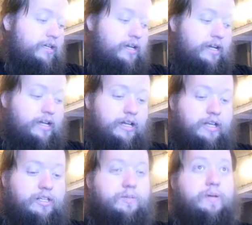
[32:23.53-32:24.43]

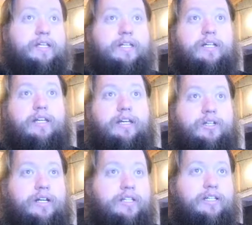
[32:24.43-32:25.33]
It's basically, it
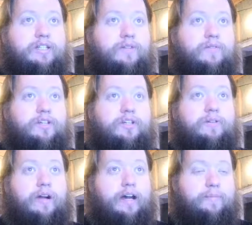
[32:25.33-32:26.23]
translates over to
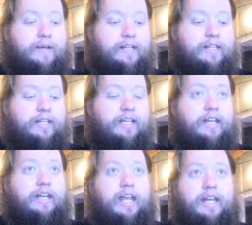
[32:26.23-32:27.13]
automatically
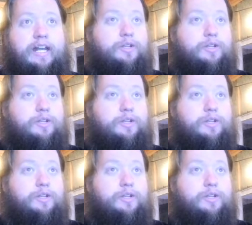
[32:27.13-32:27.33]
getting a natural